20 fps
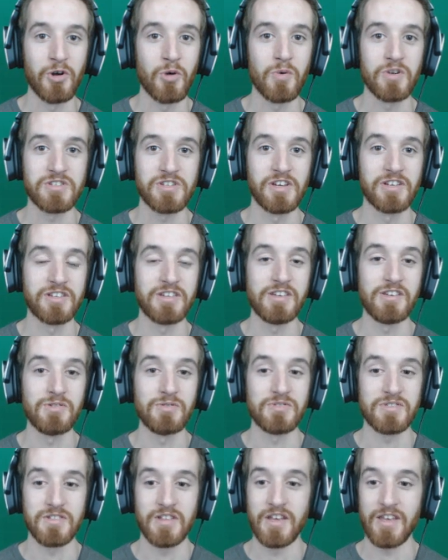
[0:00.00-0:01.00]
don't know which gun to
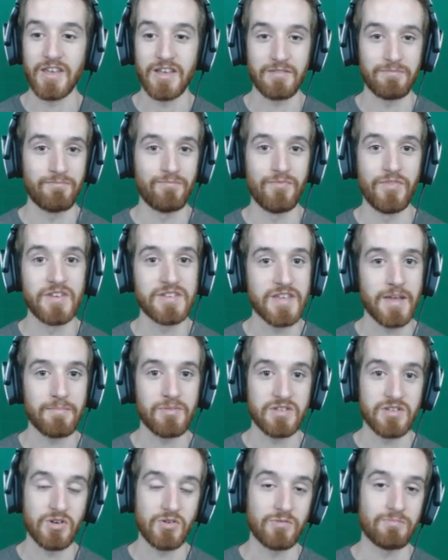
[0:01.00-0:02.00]
use, like this
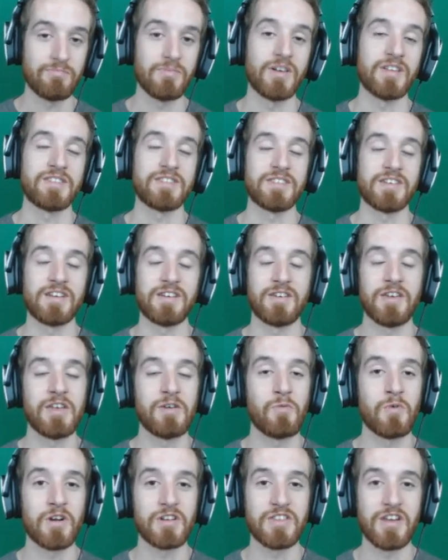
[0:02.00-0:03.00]
episode. But uh,
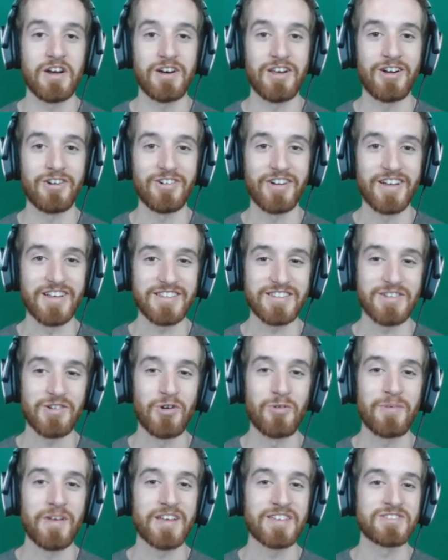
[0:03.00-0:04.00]
it worked out all right.
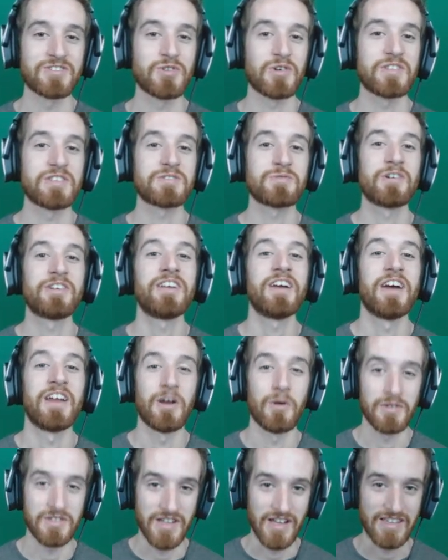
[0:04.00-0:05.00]
So hope you guys enjoyed this one,
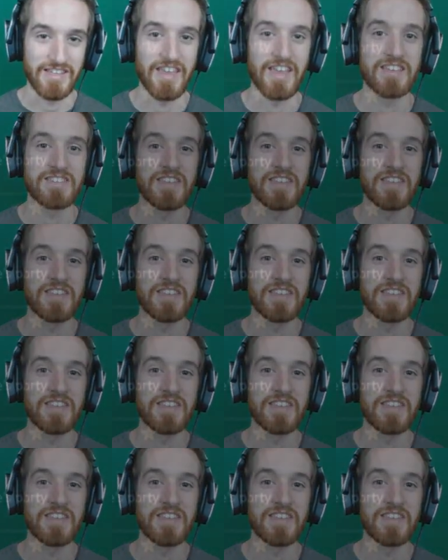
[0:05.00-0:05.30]
and I'll talk to you